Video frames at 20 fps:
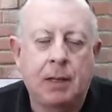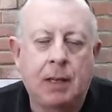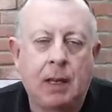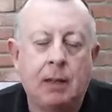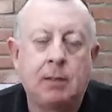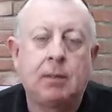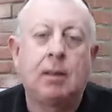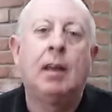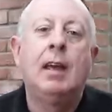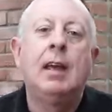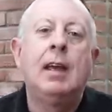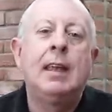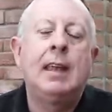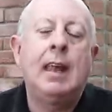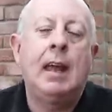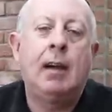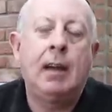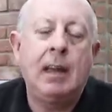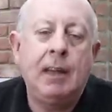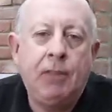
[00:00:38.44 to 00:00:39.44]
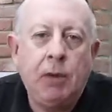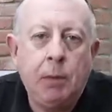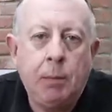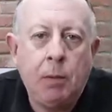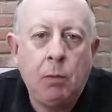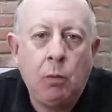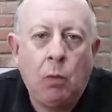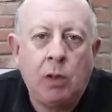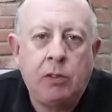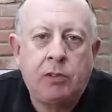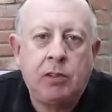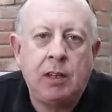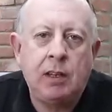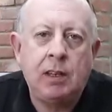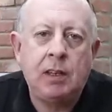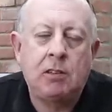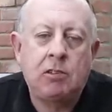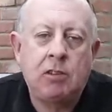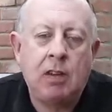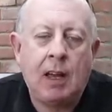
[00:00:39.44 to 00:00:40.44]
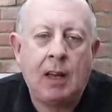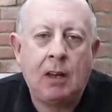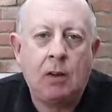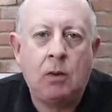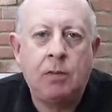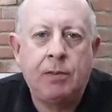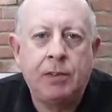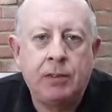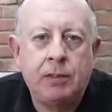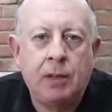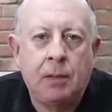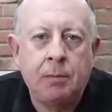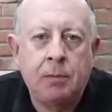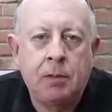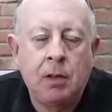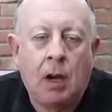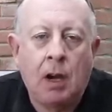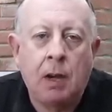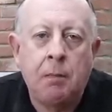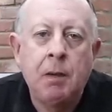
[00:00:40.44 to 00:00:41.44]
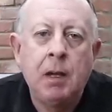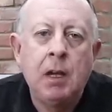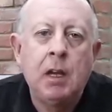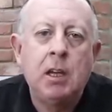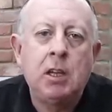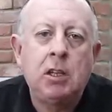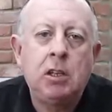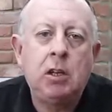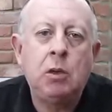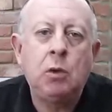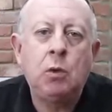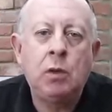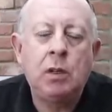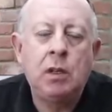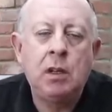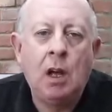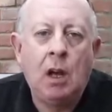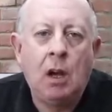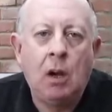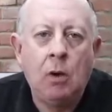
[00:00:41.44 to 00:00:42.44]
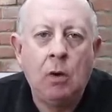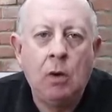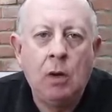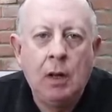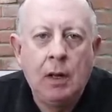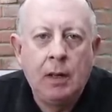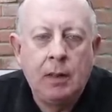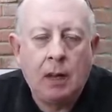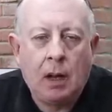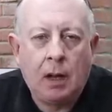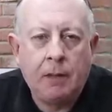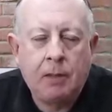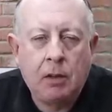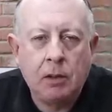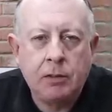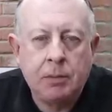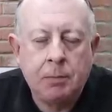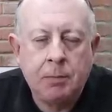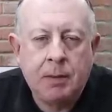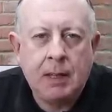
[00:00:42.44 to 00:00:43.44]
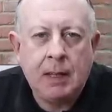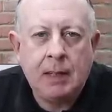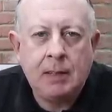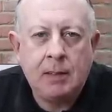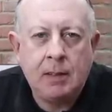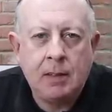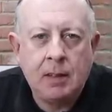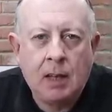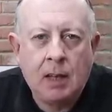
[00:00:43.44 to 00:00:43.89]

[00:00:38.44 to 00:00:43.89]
Cutter. Now, if you've been watching the channel for some time, you would know that I've got some things in the